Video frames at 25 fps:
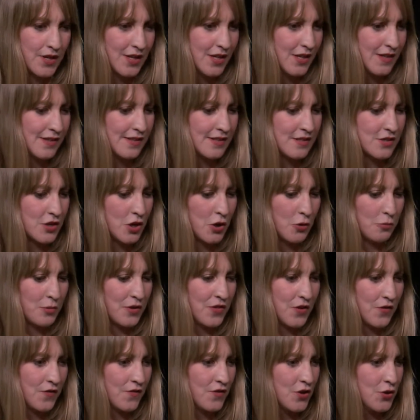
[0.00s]
start with a
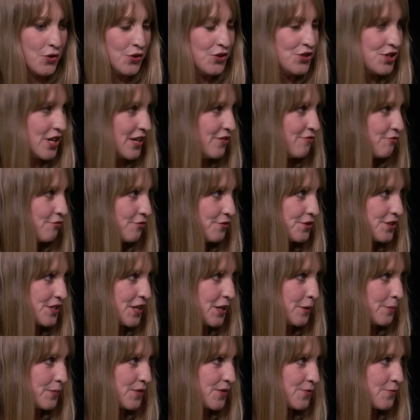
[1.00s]
few general
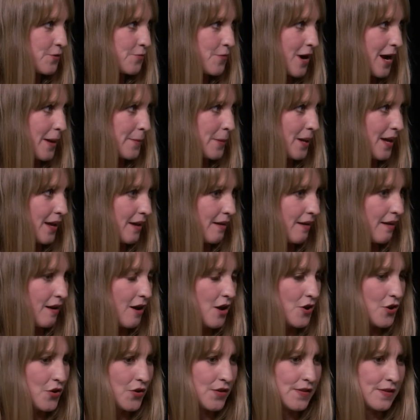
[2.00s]
tips for wrapping. I
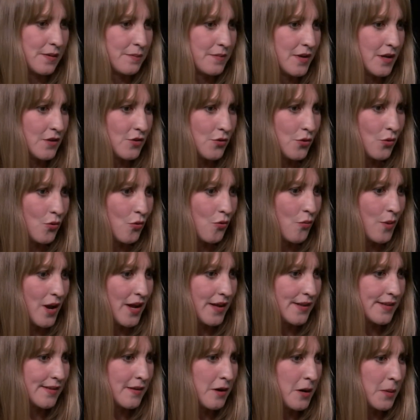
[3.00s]
know something that always
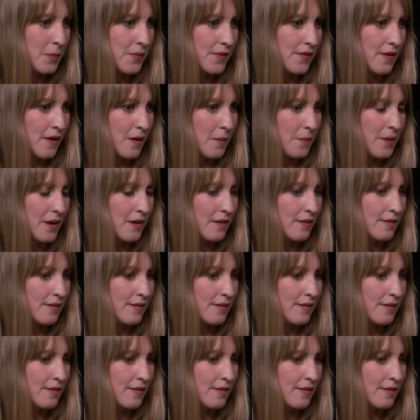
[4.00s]
comes up is